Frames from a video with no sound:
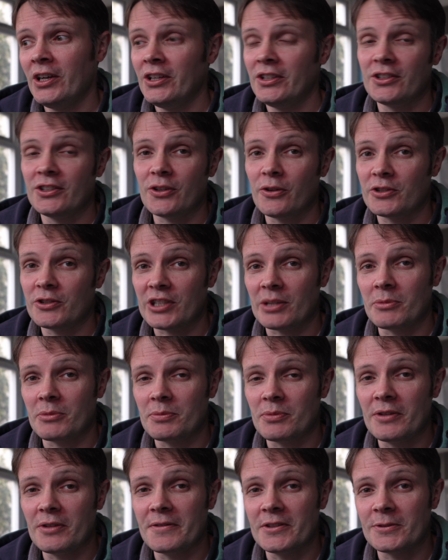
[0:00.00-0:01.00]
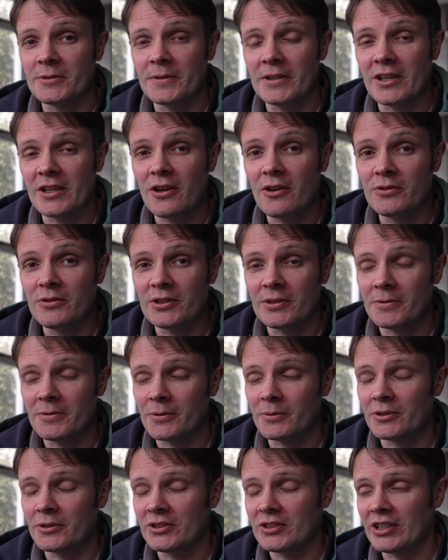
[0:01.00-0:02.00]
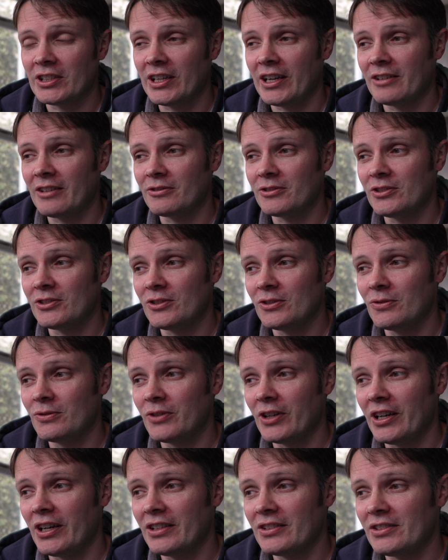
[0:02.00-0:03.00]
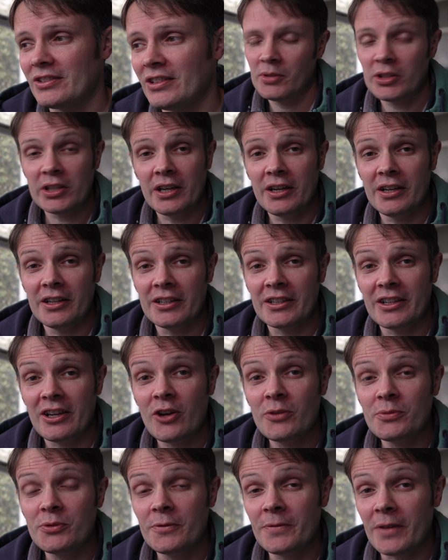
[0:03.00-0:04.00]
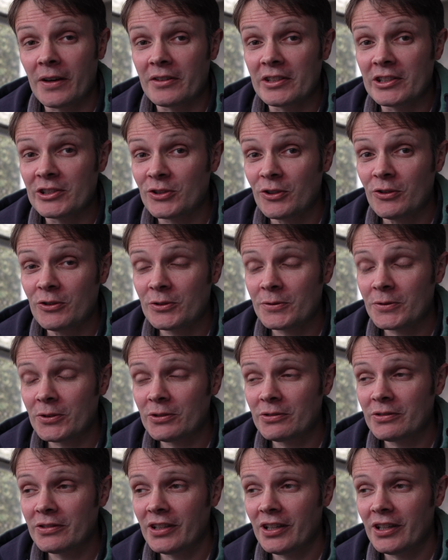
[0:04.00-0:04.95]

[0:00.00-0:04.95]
You can go and check my previous videos if you want to see how to do that. But yeah, I hope you found this useful.